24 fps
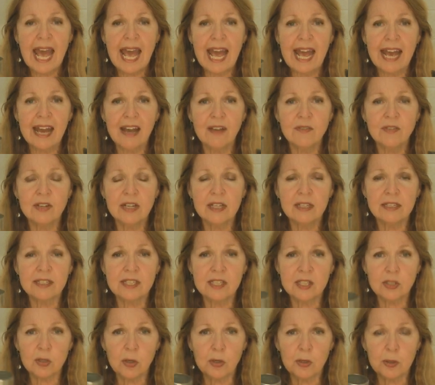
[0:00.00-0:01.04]
have a
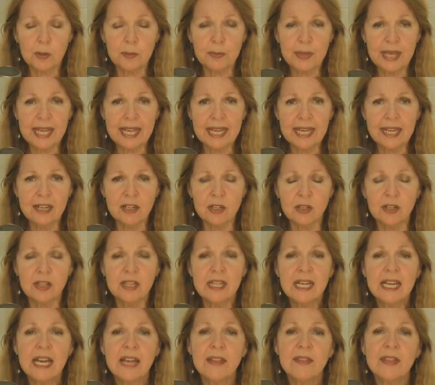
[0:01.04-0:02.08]
solar
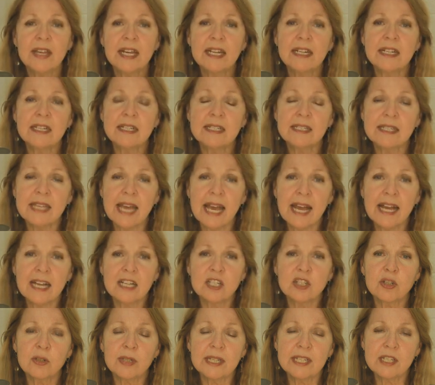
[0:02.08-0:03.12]
panel that is
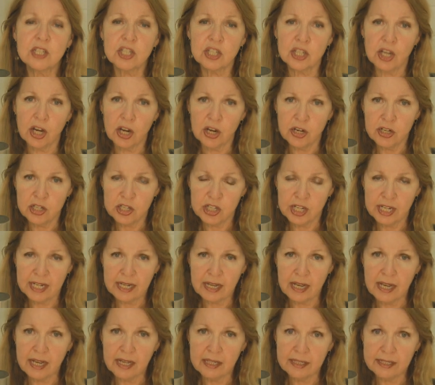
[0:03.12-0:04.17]
actually
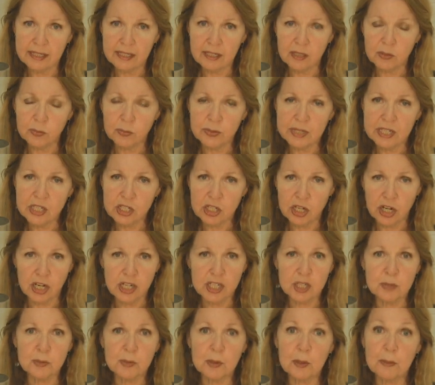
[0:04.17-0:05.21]
charging a little
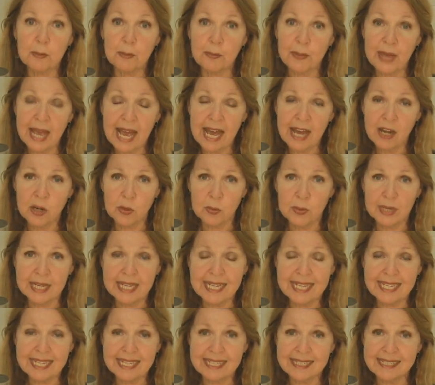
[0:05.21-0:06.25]
rechargeable
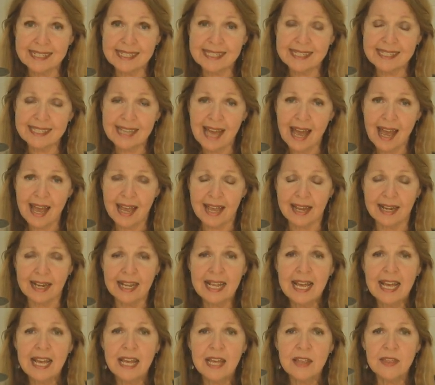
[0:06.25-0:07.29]
battery inside.
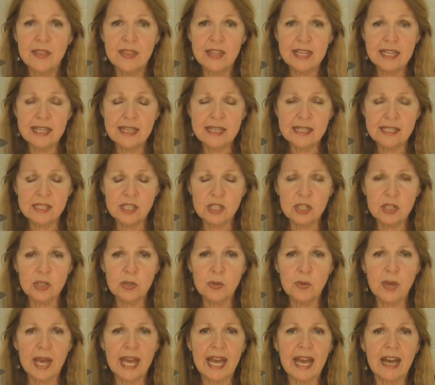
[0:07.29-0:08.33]
These
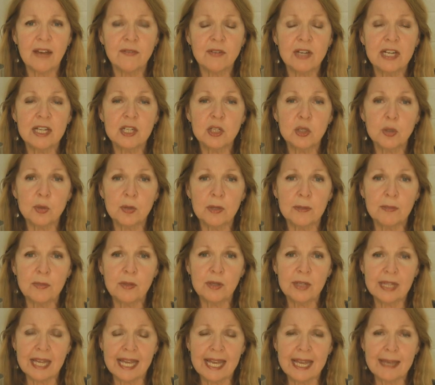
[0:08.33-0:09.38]
two have a
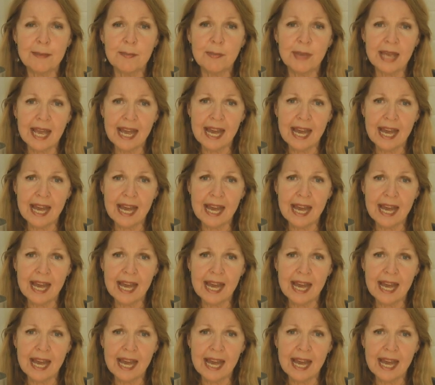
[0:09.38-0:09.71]
AAA